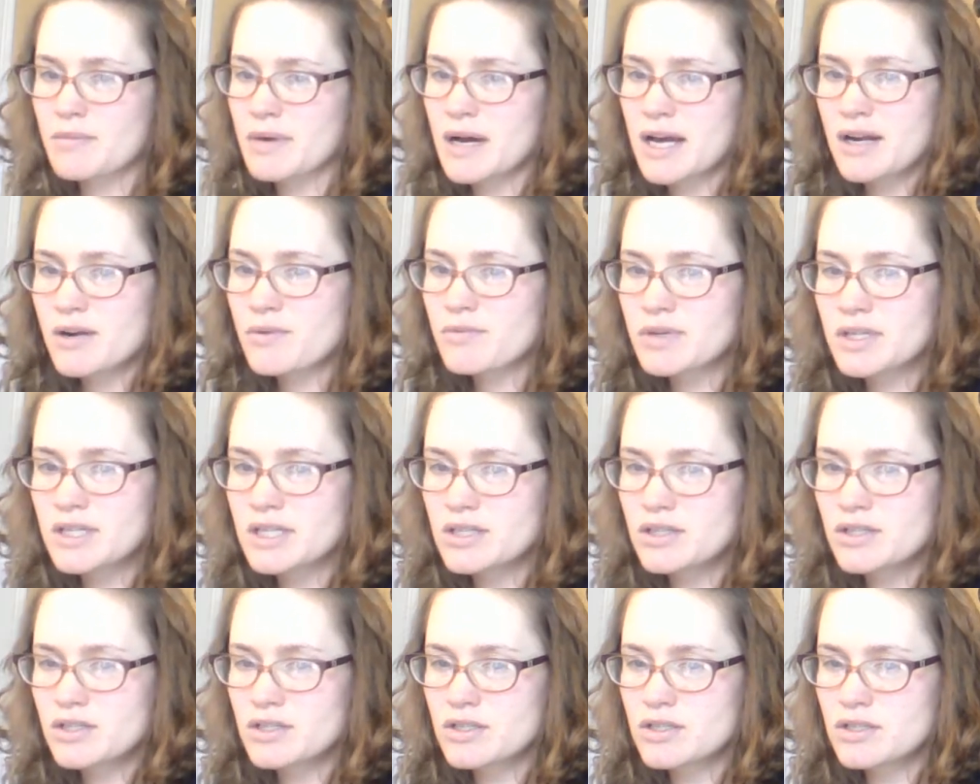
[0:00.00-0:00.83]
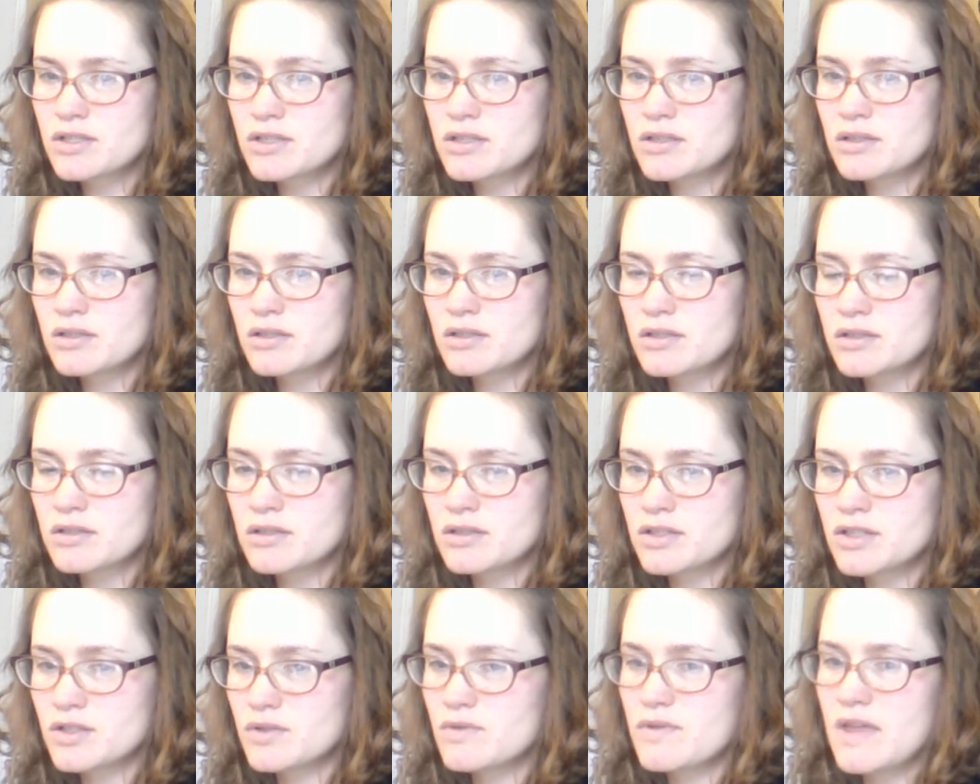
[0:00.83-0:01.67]
I don't really
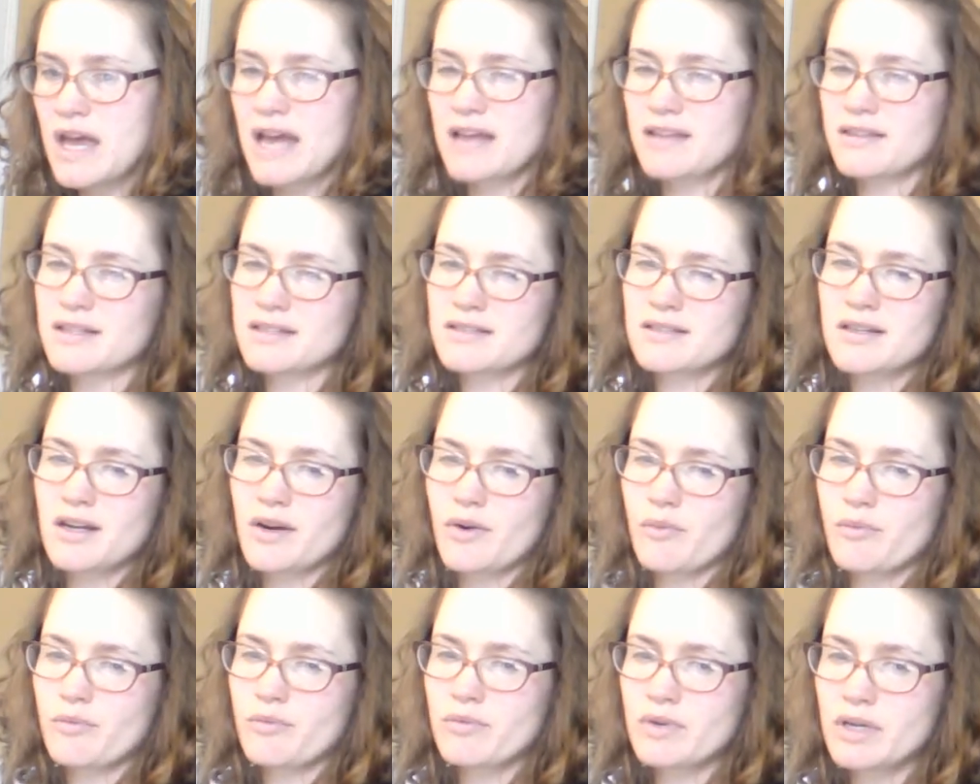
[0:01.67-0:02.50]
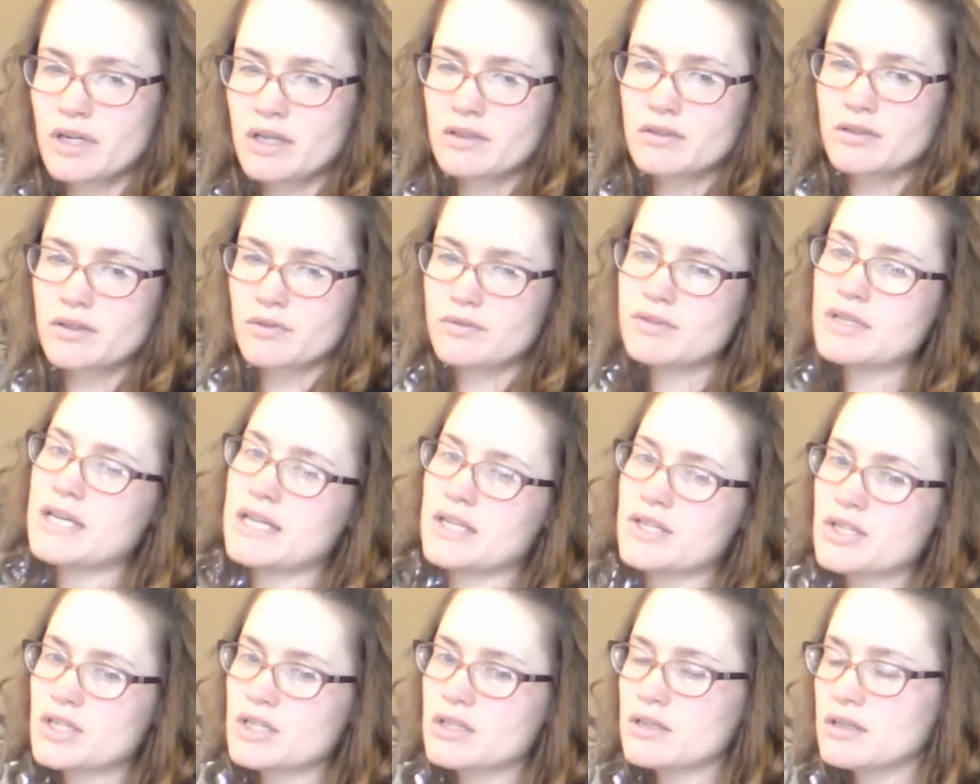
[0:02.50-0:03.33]
do that. That's not real
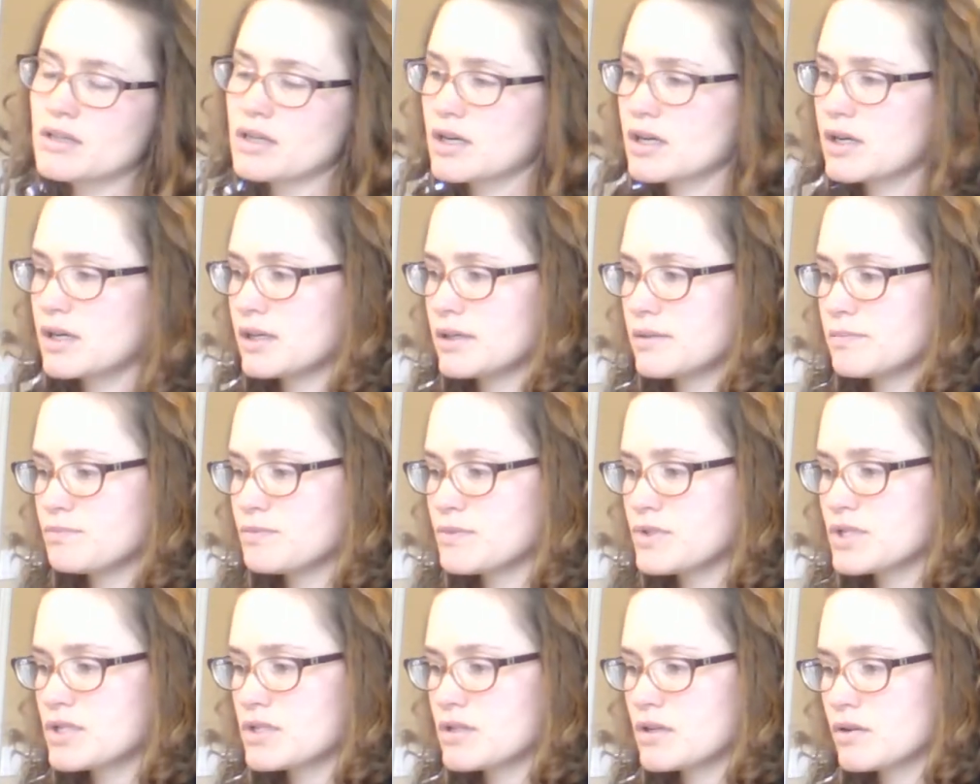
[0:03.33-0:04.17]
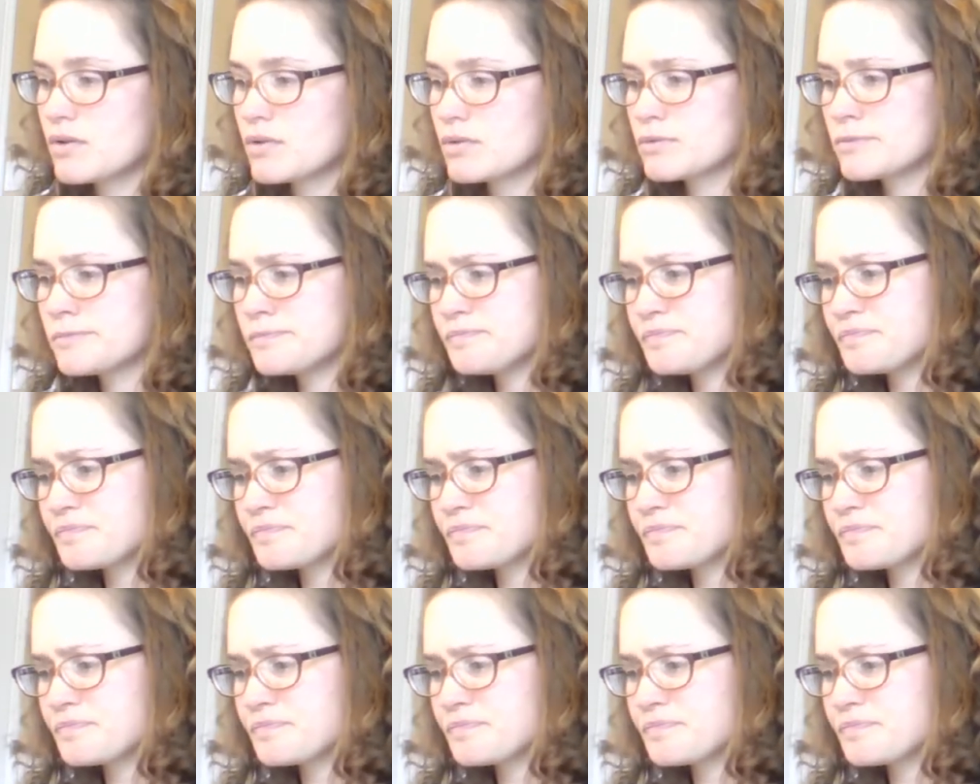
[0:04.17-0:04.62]
notation. So